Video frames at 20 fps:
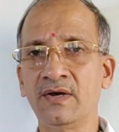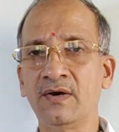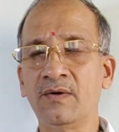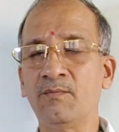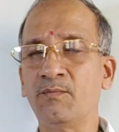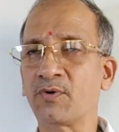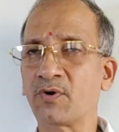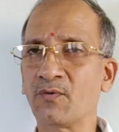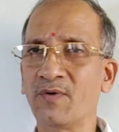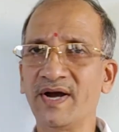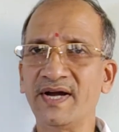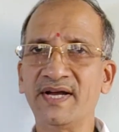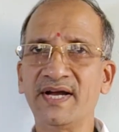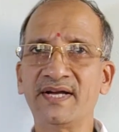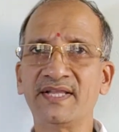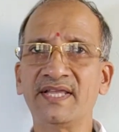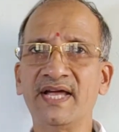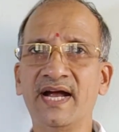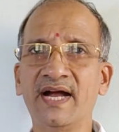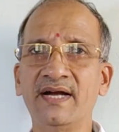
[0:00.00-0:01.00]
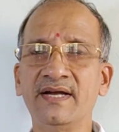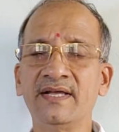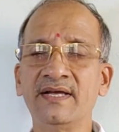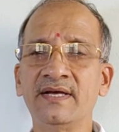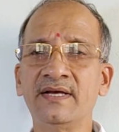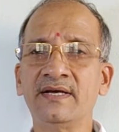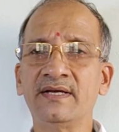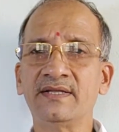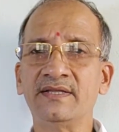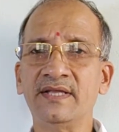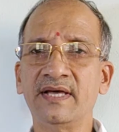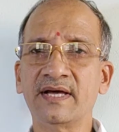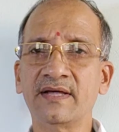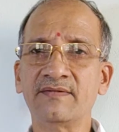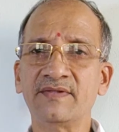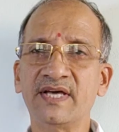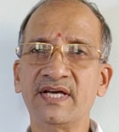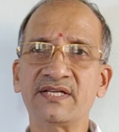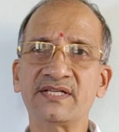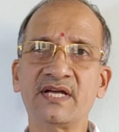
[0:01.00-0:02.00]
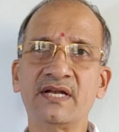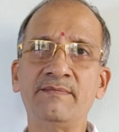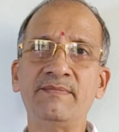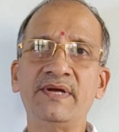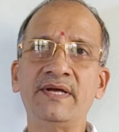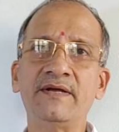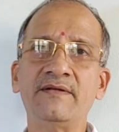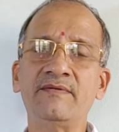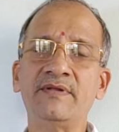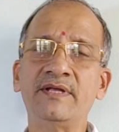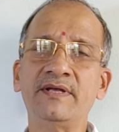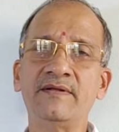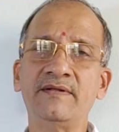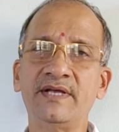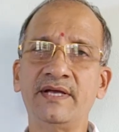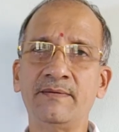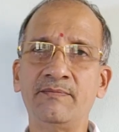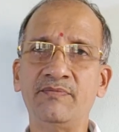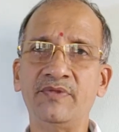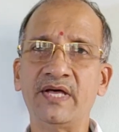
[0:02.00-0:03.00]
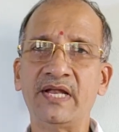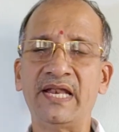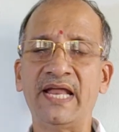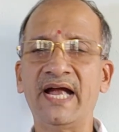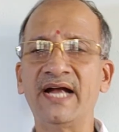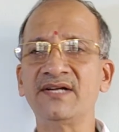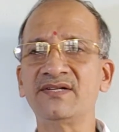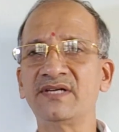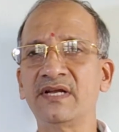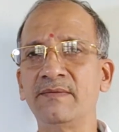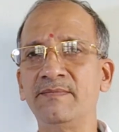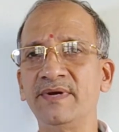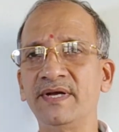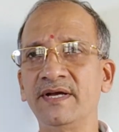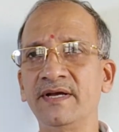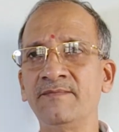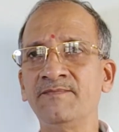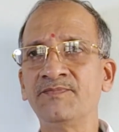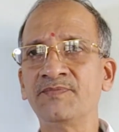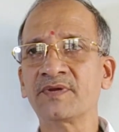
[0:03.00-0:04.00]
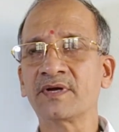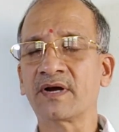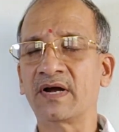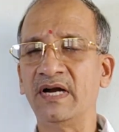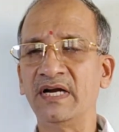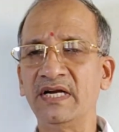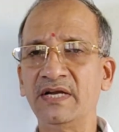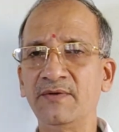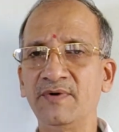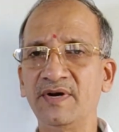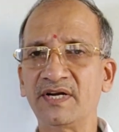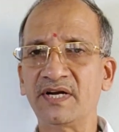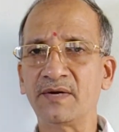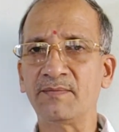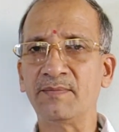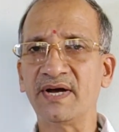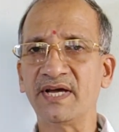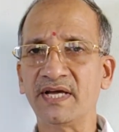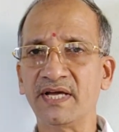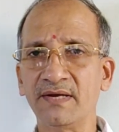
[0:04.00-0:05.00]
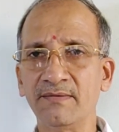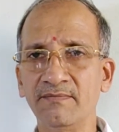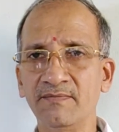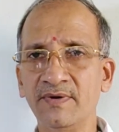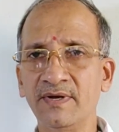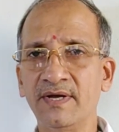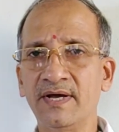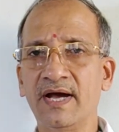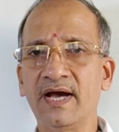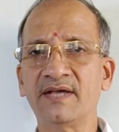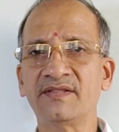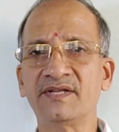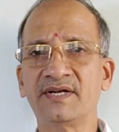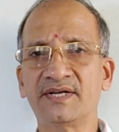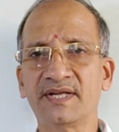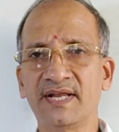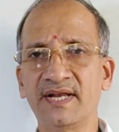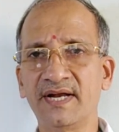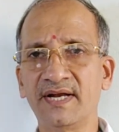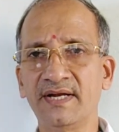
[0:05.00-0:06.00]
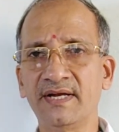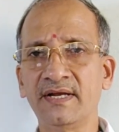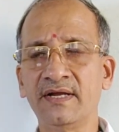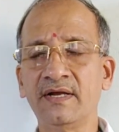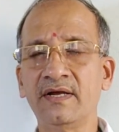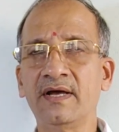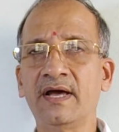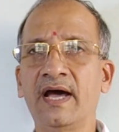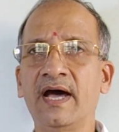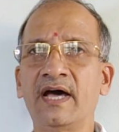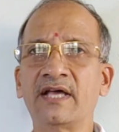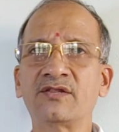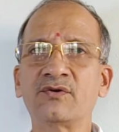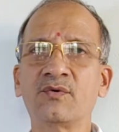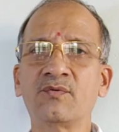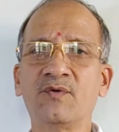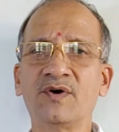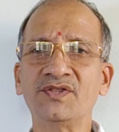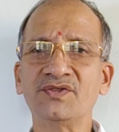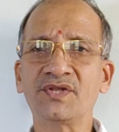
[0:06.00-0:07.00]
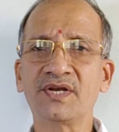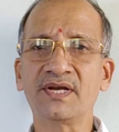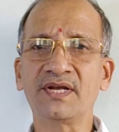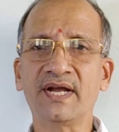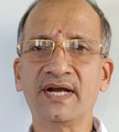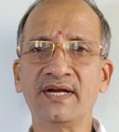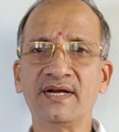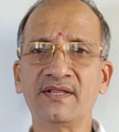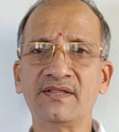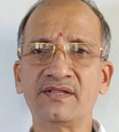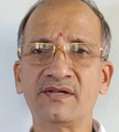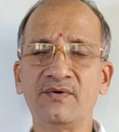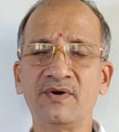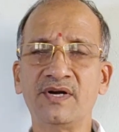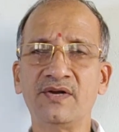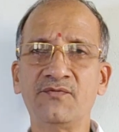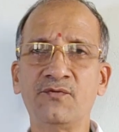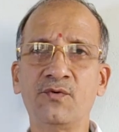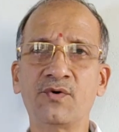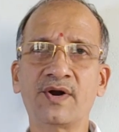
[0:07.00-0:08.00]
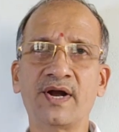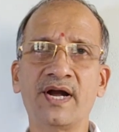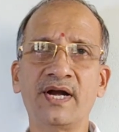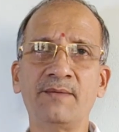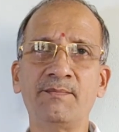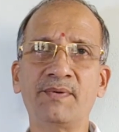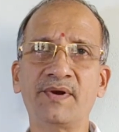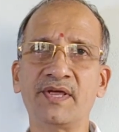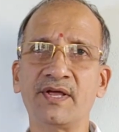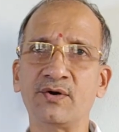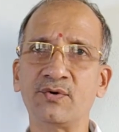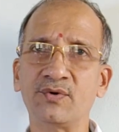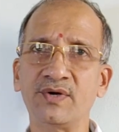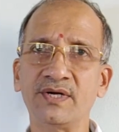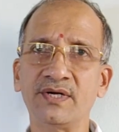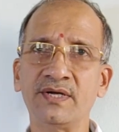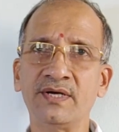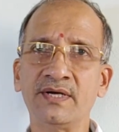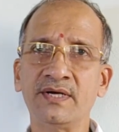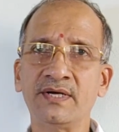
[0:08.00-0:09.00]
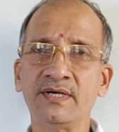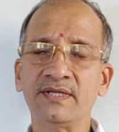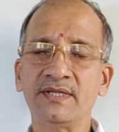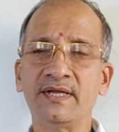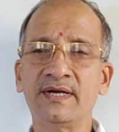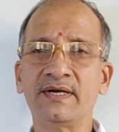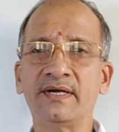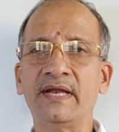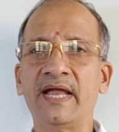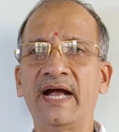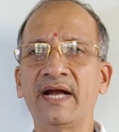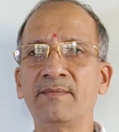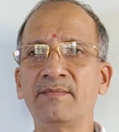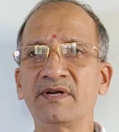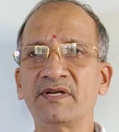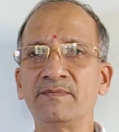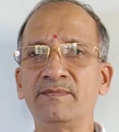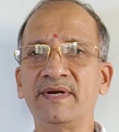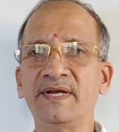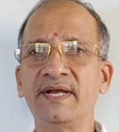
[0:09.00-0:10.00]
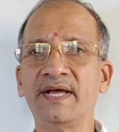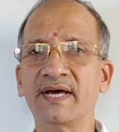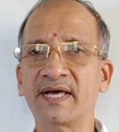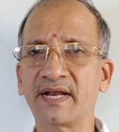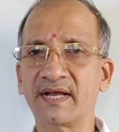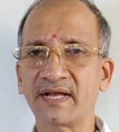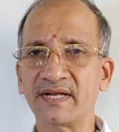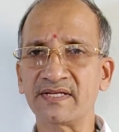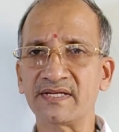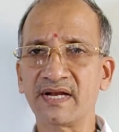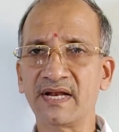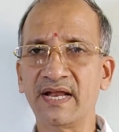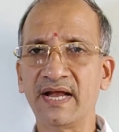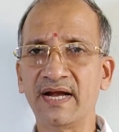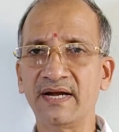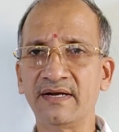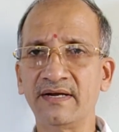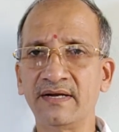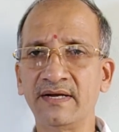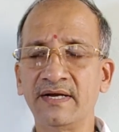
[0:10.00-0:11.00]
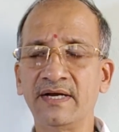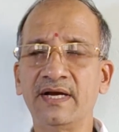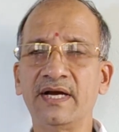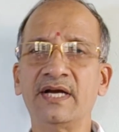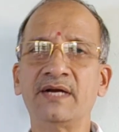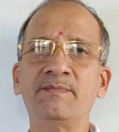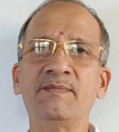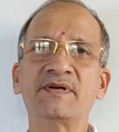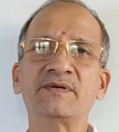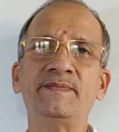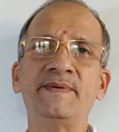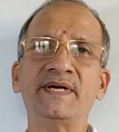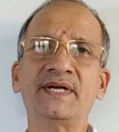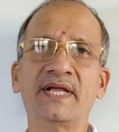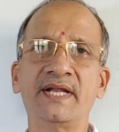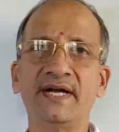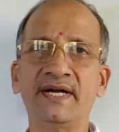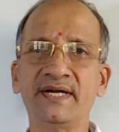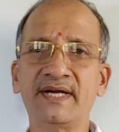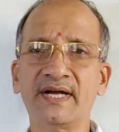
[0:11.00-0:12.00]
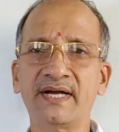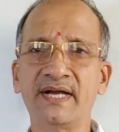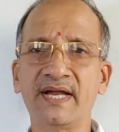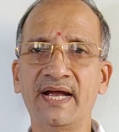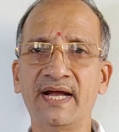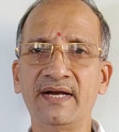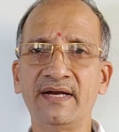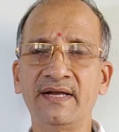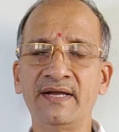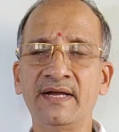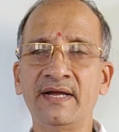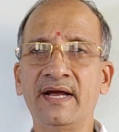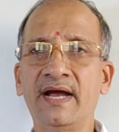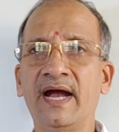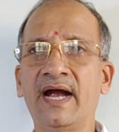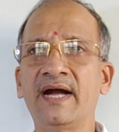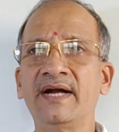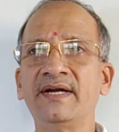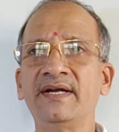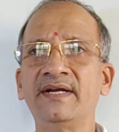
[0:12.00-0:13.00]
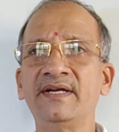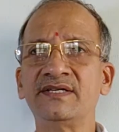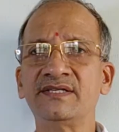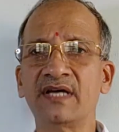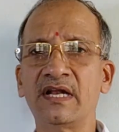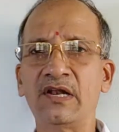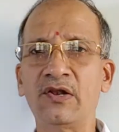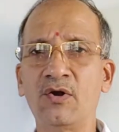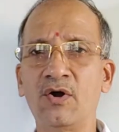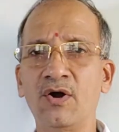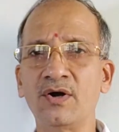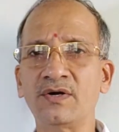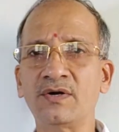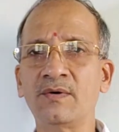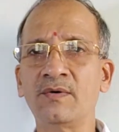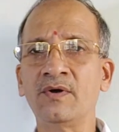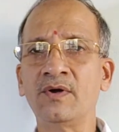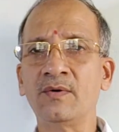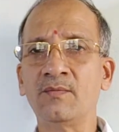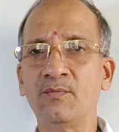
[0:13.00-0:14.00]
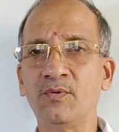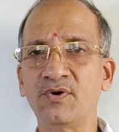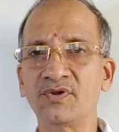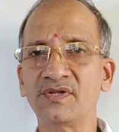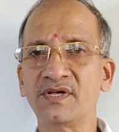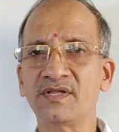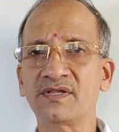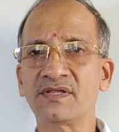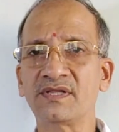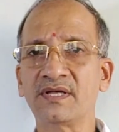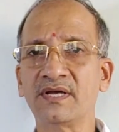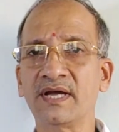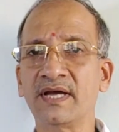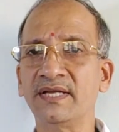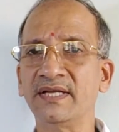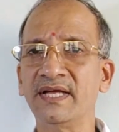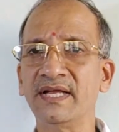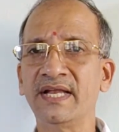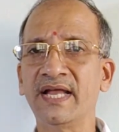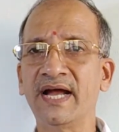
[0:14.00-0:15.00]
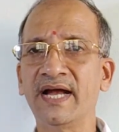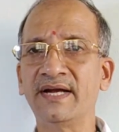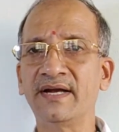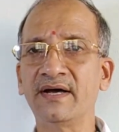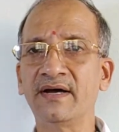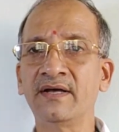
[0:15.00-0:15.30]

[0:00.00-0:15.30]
provided that the land shall be cultivated by him as a tenant as on 1/3/1974 and prior to it. That land must be an agricultural land, it must be a tenanted land, and he shall not possess any land